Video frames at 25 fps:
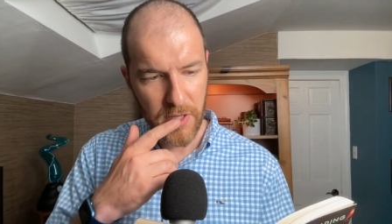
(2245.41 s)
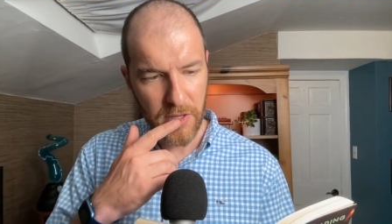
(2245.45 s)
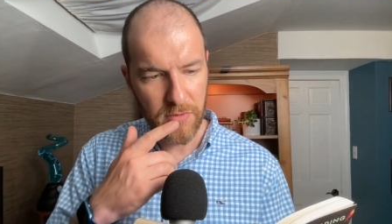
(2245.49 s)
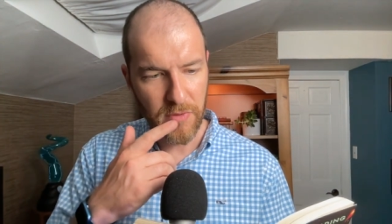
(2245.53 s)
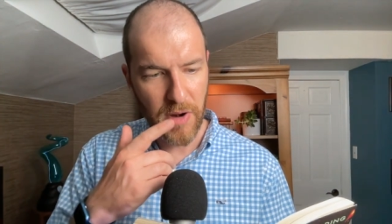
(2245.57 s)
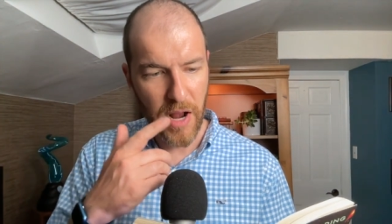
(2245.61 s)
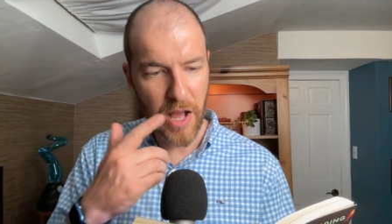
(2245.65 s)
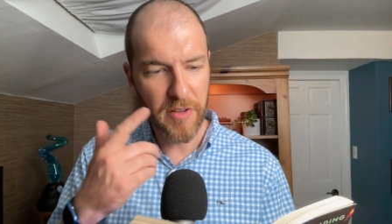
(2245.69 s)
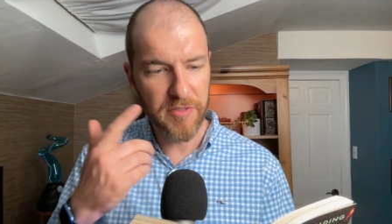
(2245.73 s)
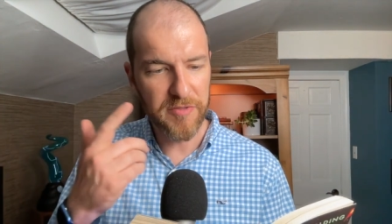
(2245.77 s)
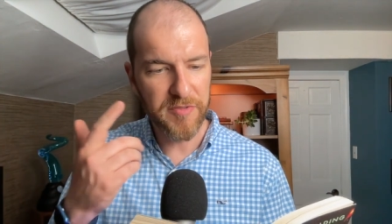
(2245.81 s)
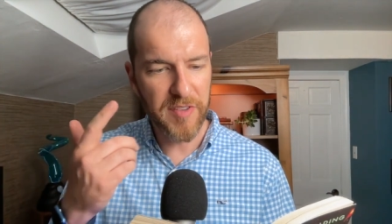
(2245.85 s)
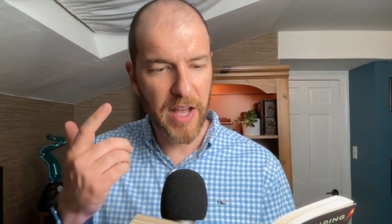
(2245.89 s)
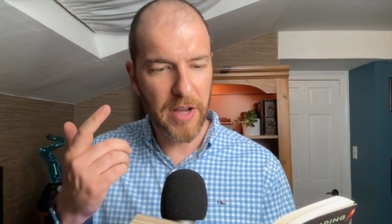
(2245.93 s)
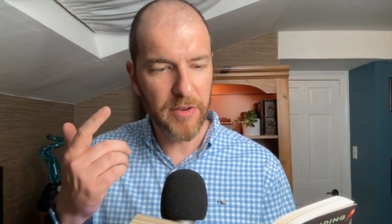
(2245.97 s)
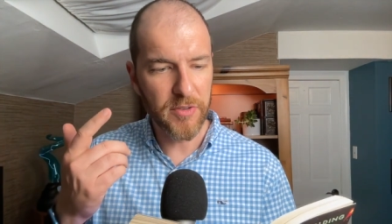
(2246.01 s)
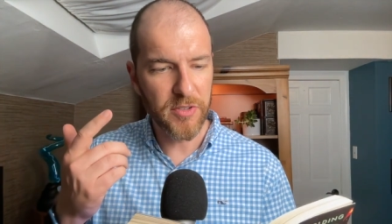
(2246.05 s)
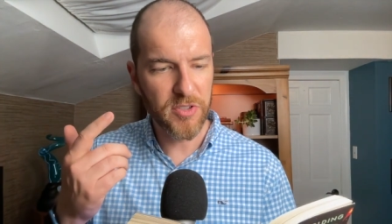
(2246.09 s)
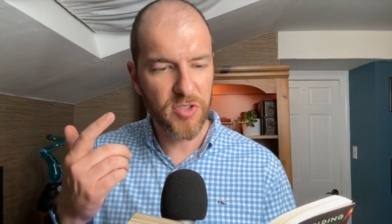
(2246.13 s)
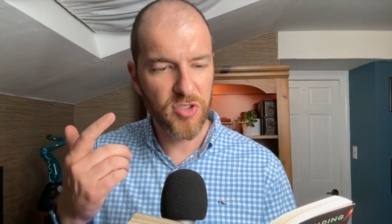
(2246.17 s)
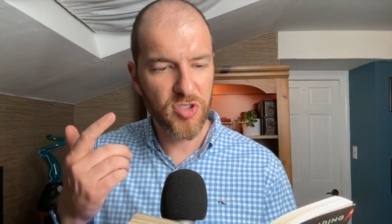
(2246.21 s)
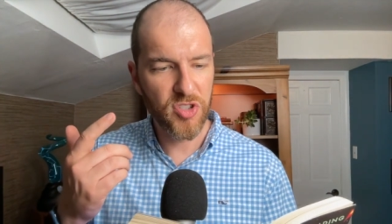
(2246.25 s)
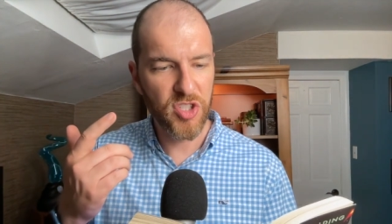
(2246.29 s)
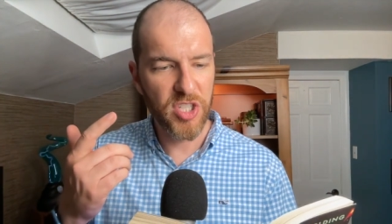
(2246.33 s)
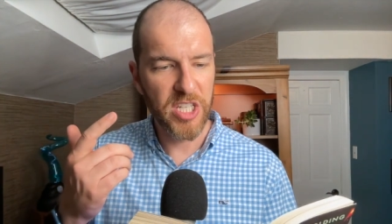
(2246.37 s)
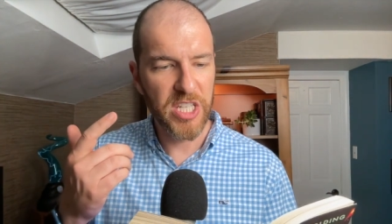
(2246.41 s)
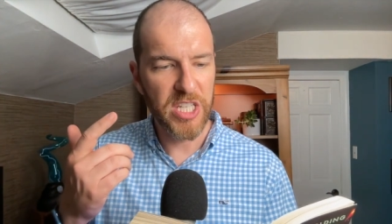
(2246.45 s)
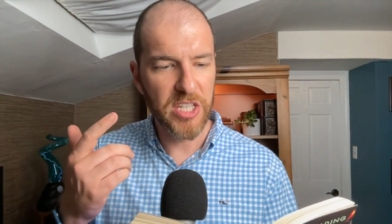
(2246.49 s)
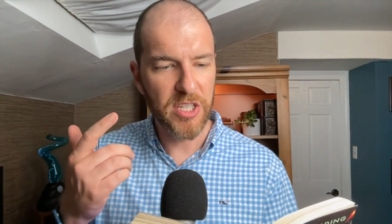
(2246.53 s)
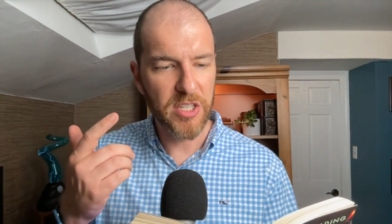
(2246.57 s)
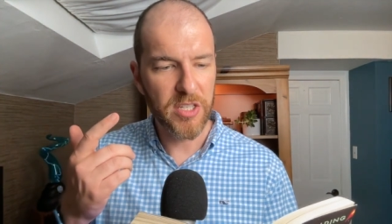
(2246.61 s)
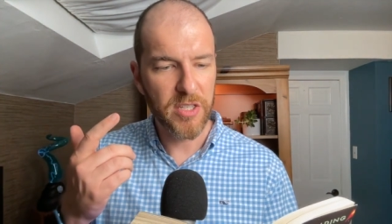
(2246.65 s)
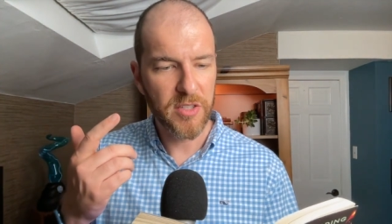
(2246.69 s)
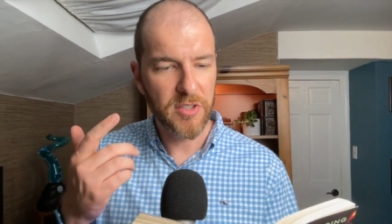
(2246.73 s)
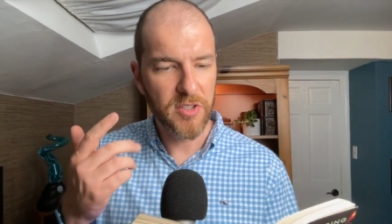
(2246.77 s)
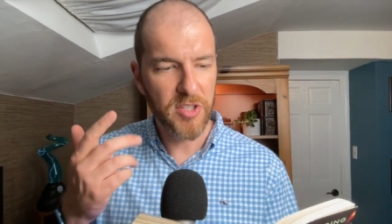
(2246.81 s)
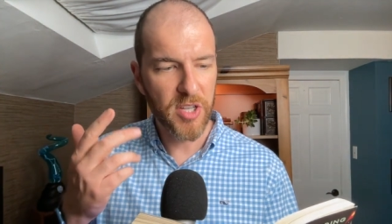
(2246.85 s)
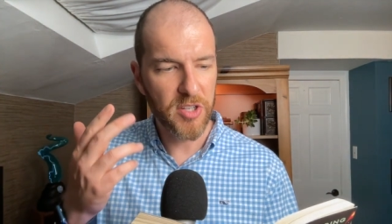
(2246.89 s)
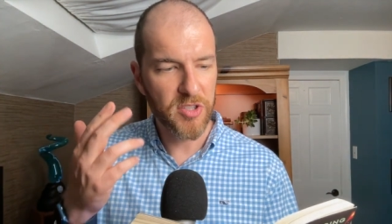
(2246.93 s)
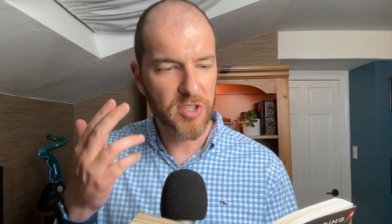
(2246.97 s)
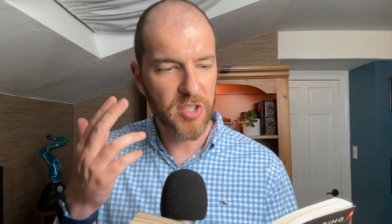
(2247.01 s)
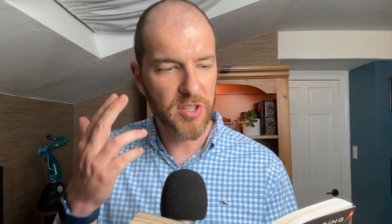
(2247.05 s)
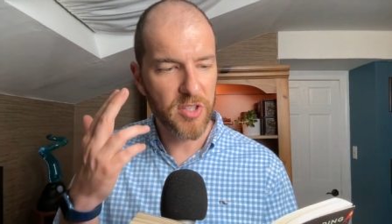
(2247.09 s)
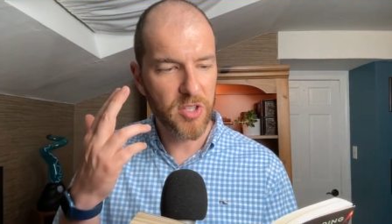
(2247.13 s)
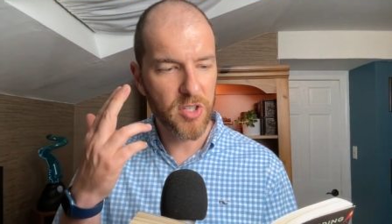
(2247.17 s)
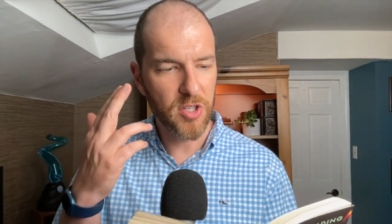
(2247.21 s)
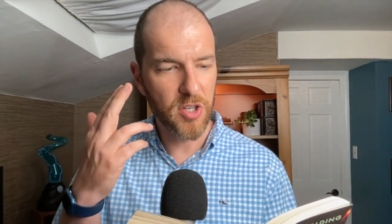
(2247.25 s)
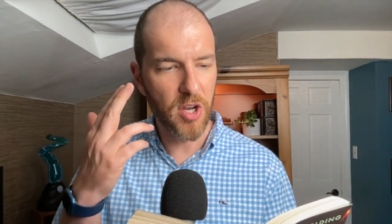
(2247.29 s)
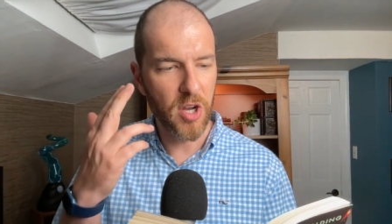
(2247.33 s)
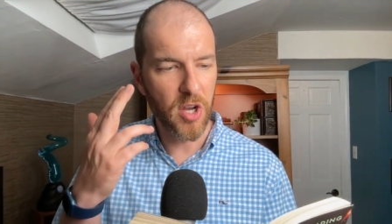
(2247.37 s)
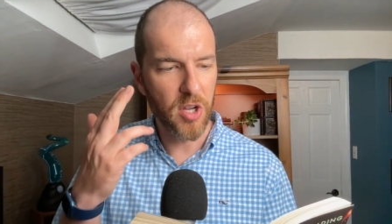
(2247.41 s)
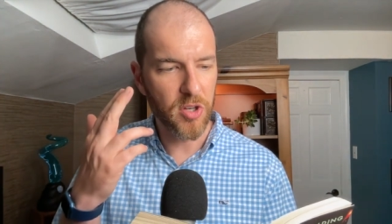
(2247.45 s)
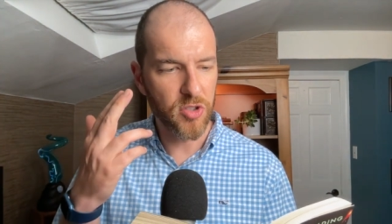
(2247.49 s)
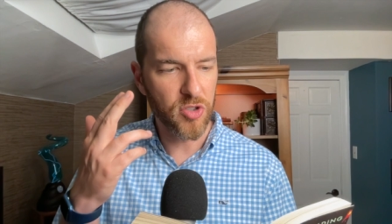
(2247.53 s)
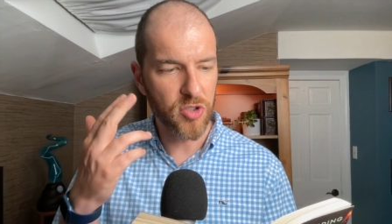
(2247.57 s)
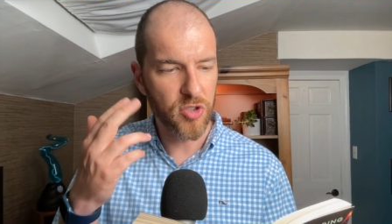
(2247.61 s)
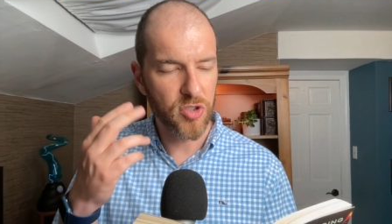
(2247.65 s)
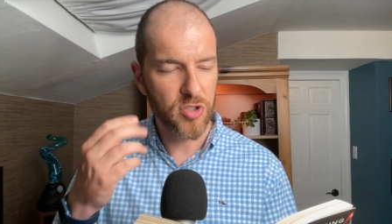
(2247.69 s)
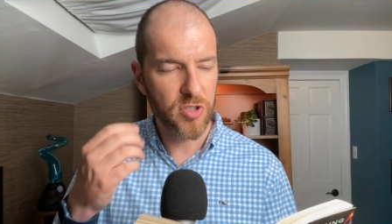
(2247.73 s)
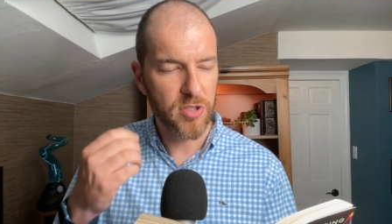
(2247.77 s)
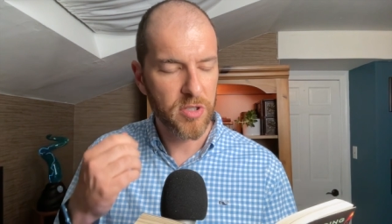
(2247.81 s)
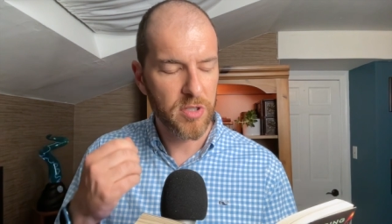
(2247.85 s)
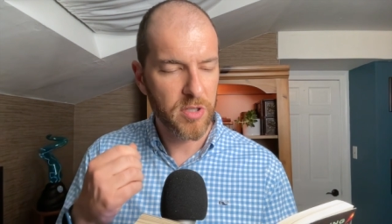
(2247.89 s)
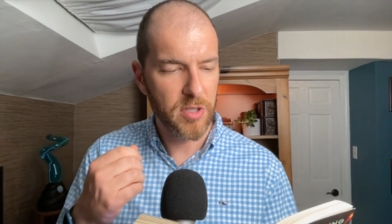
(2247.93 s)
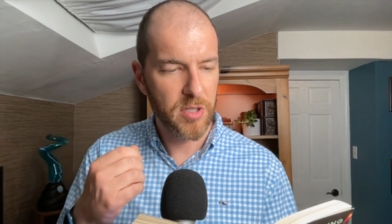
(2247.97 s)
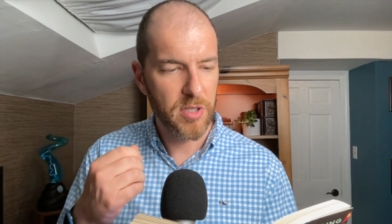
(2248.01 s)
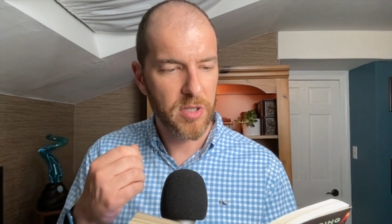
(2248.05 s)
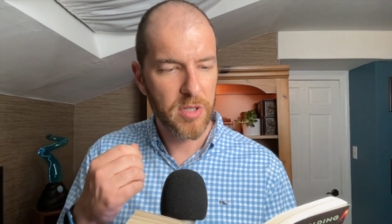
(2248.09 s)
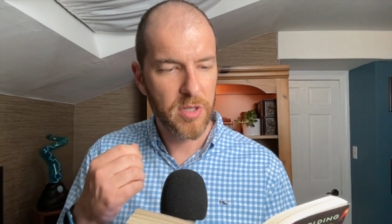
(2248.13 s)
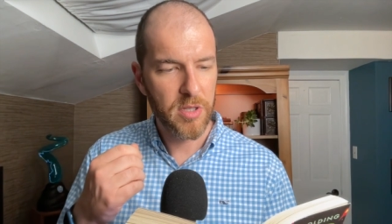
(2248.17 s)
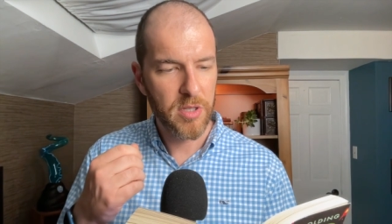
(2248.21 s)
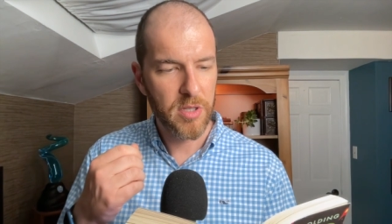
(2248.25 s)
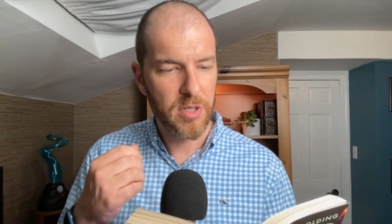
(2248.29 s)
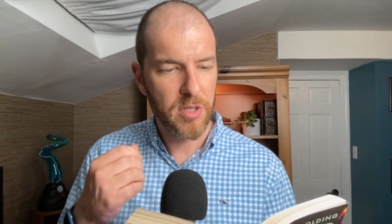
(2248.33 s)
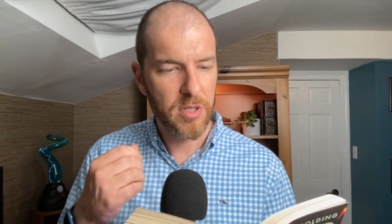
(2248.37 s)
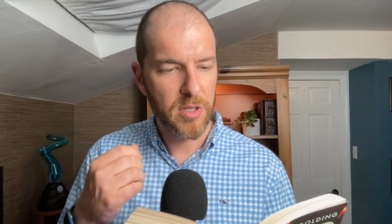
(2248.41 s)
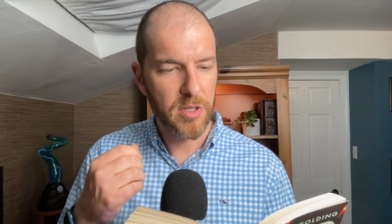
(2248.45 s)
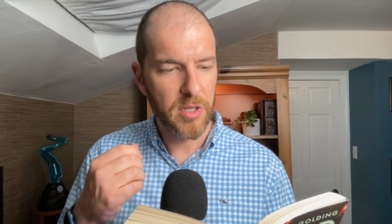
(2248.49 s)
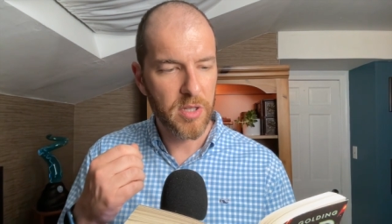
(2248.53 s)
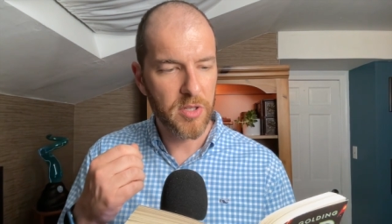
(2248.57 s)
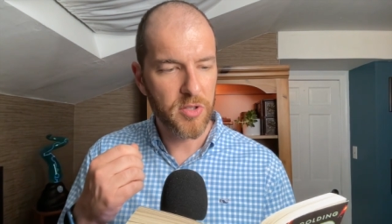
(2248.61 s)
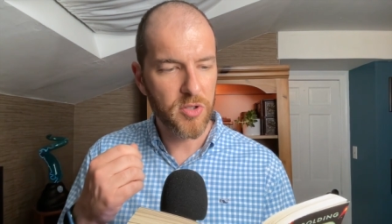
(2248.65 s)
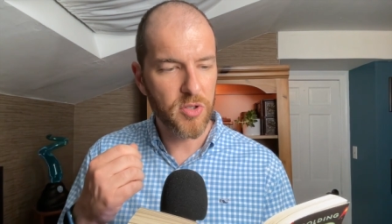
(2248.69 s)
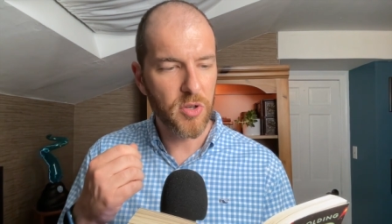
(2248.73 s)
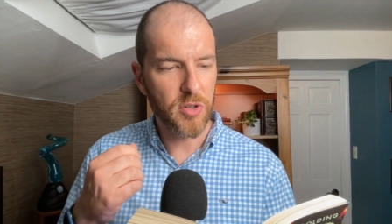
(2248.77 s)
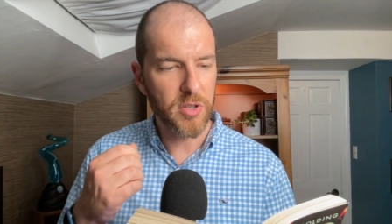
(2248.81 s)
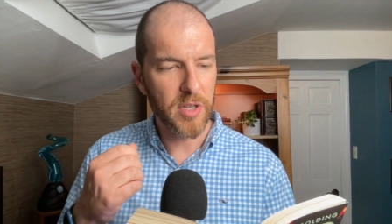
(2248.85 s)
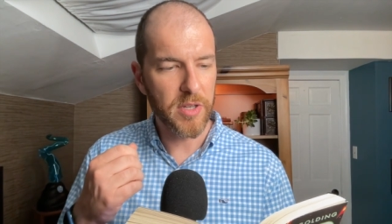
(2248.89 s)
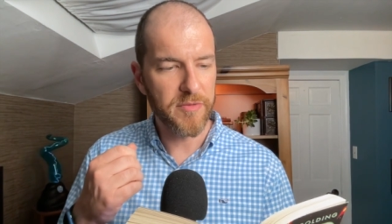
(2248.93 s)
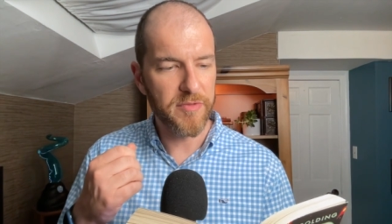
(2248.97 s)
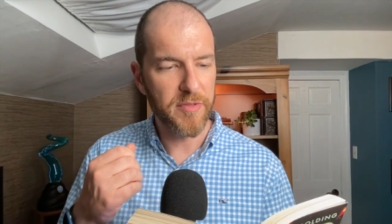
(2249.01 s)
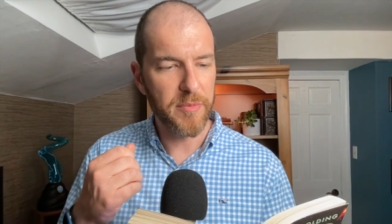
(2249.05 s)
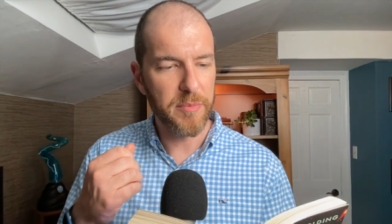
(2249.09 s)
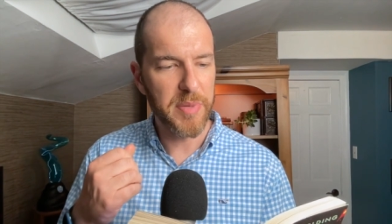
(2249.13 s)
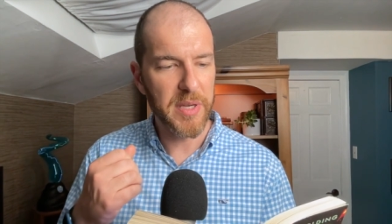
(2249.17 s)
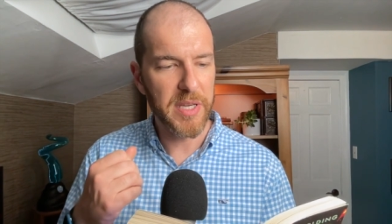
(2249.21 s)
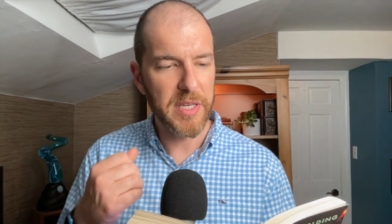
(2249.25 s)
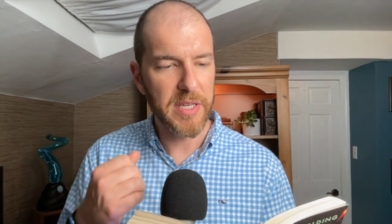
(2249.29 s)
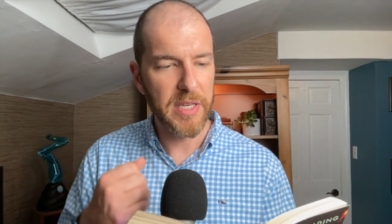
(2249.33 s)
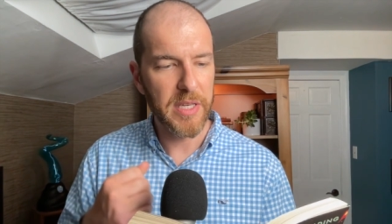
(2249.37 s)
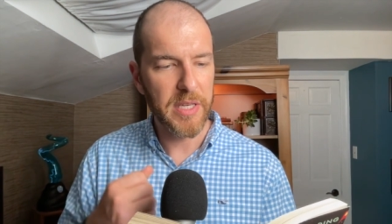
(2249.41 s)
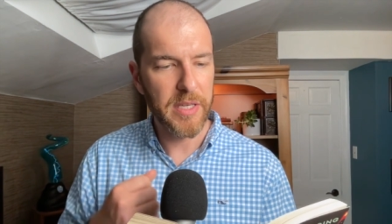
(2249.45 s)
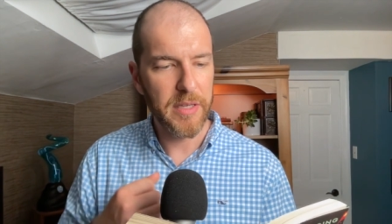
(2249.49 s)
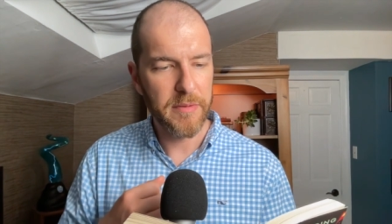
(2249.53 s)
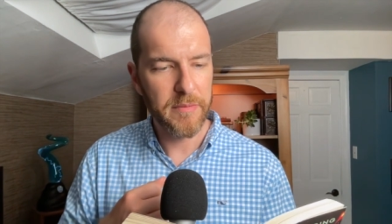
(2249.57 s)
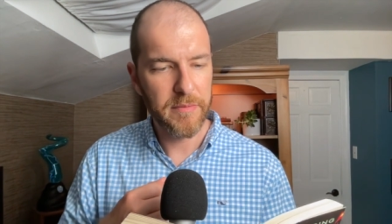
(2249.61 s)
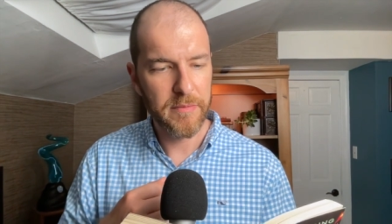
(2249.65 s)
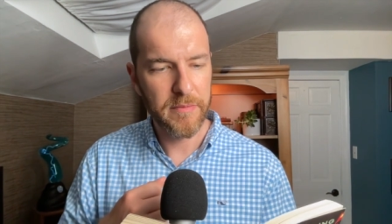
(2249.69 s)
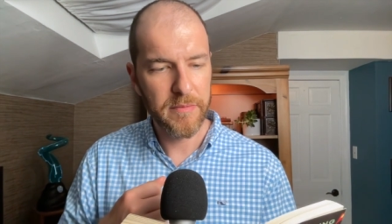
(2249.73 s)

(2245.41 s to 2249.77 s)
Ralph found his cheek touching the conch and took it from Piggy.